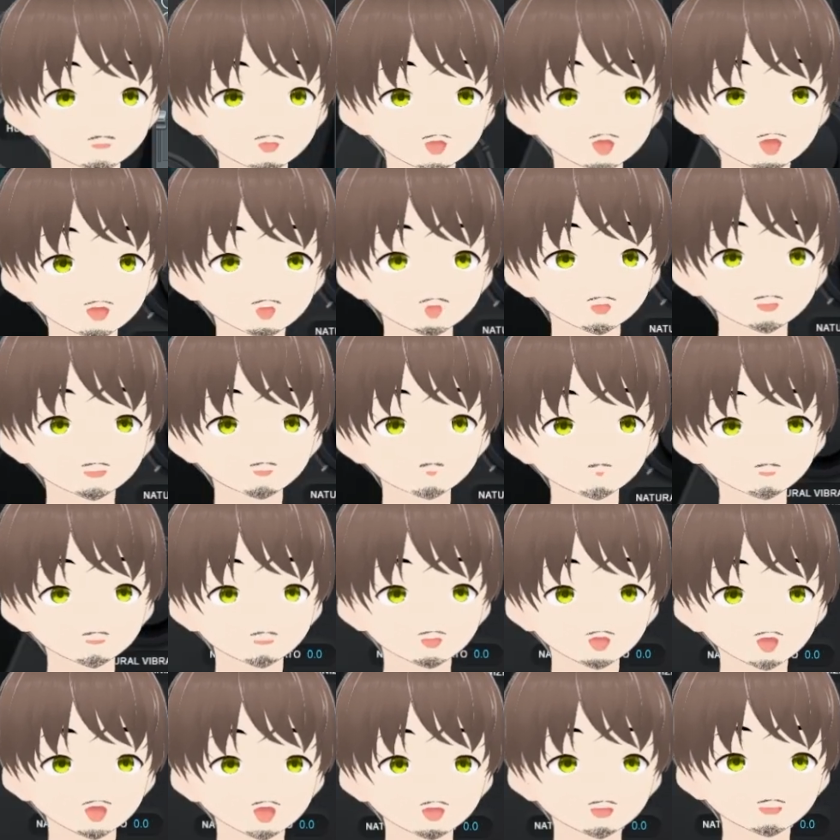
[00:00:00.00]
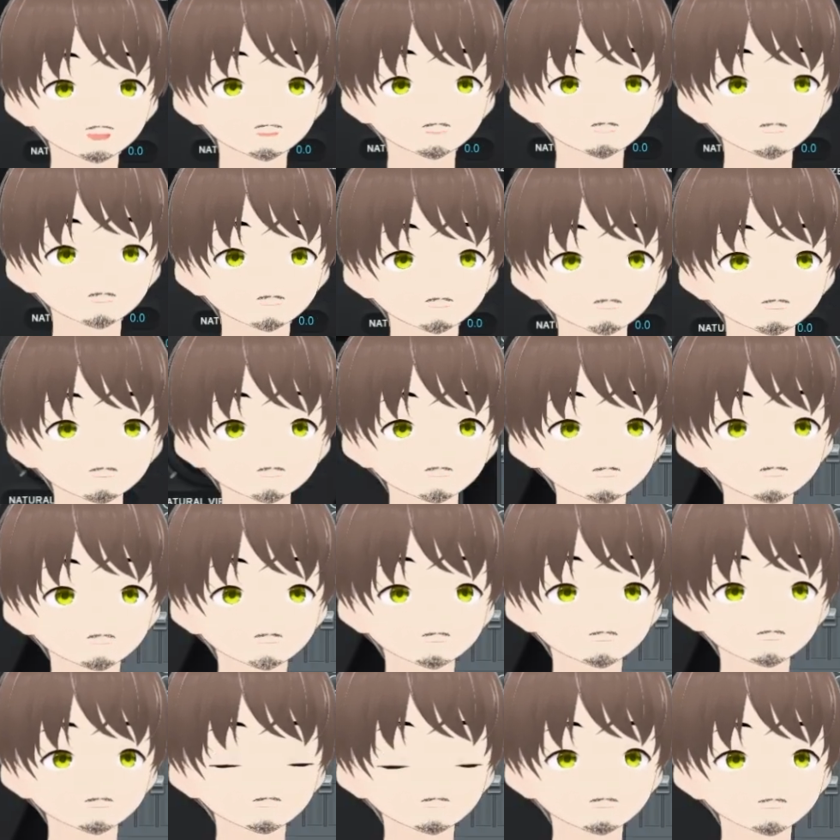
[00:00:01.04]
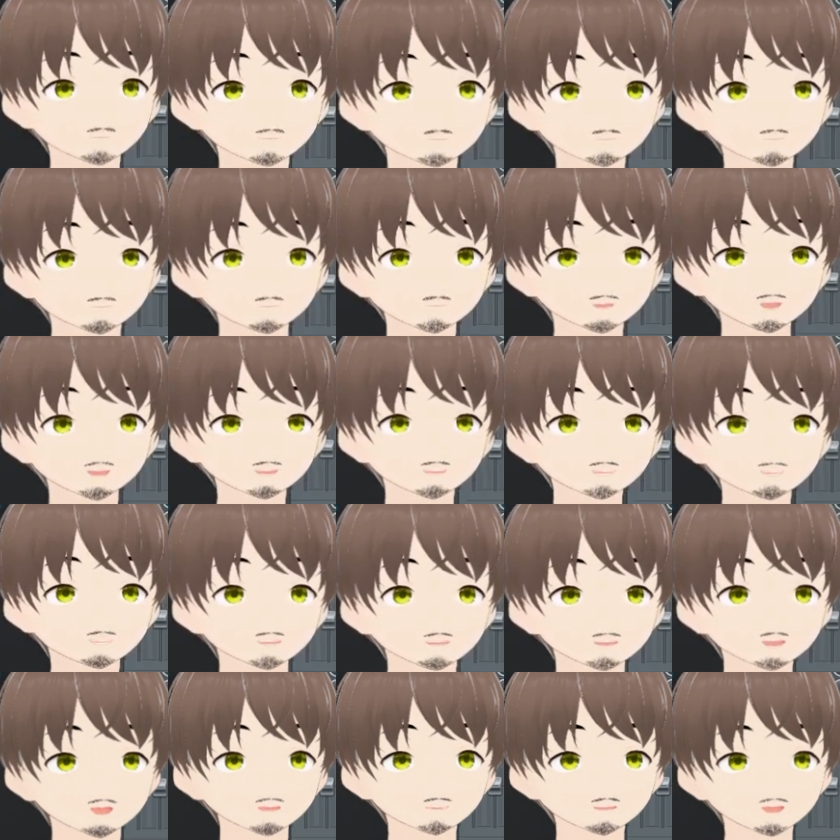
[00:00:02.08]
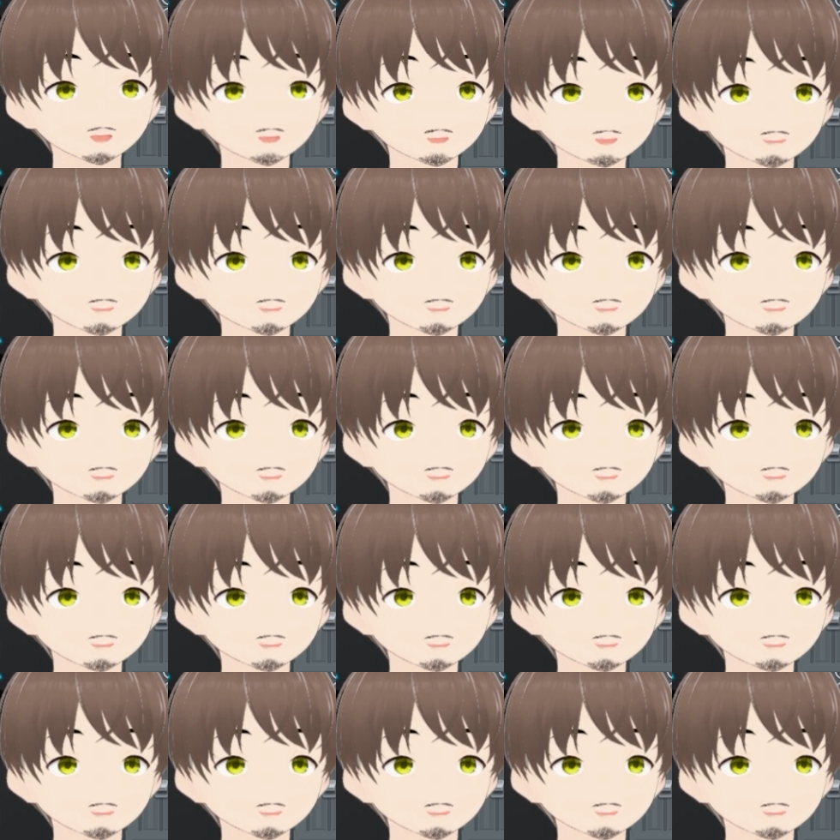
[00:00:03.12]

auto-tune, right? And you see right here,